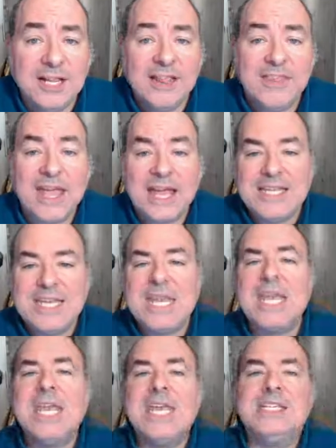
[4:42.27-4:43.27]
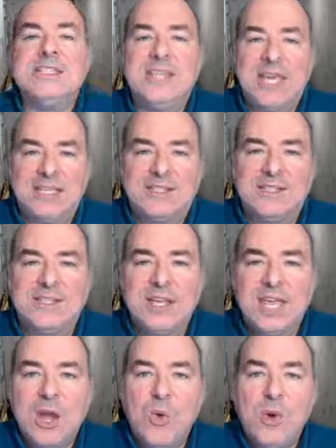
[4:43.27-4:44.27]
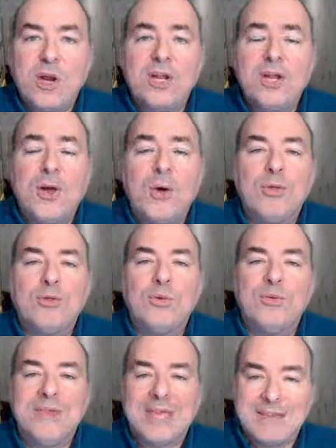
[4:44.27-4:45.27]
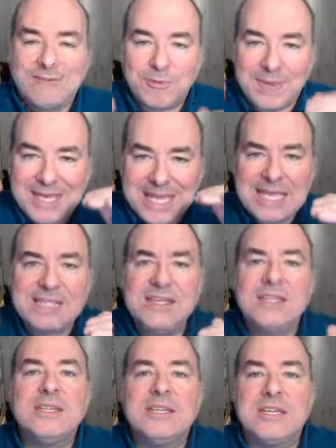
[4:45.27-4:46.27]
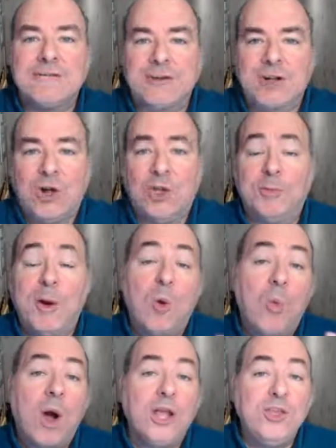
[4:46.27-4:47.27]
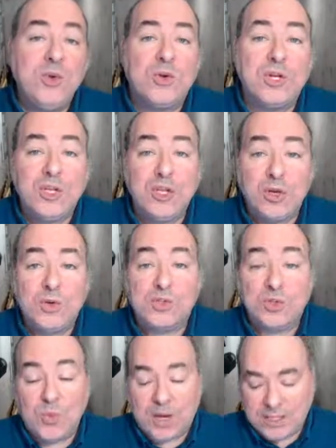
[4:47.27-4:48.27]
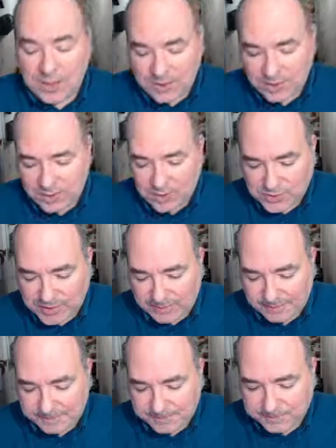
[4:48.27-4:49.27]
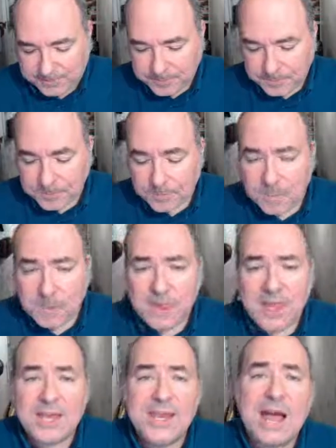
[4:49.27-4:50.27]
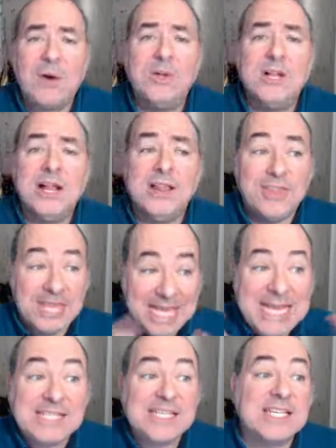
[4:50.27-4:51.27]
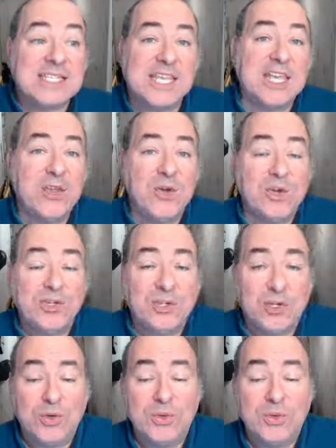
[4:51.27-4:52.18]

The idea is this. We're going to go through from easy to difficult about what you can use and when you can use it. Now, the easiest thing you can do